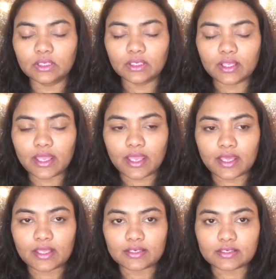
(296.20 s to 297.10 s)

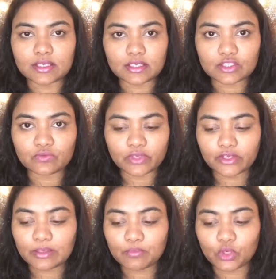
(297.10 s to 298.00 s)
and it is very
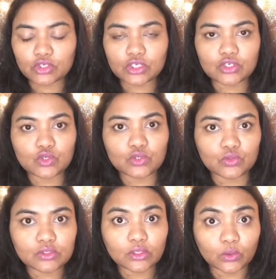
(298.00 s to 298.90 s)
important to use
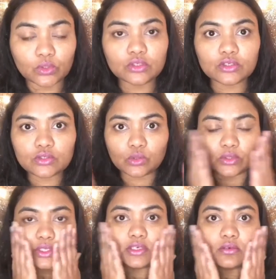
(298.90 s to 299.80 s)
a good
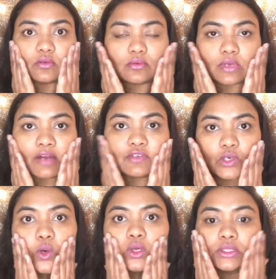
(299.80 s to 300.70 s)
toner after
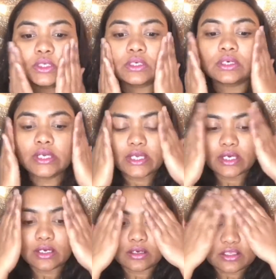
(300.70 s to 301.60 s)
all the
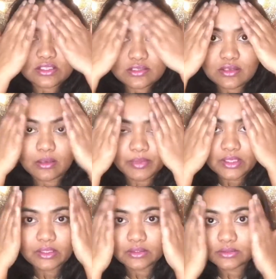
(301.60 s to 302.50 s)
scrubbing,
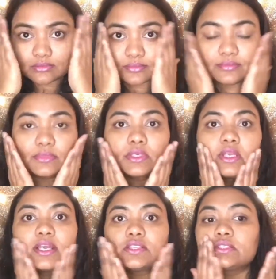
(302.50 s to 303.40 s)

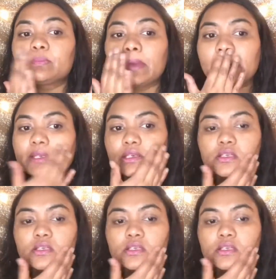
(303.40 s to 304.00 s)
and just pat it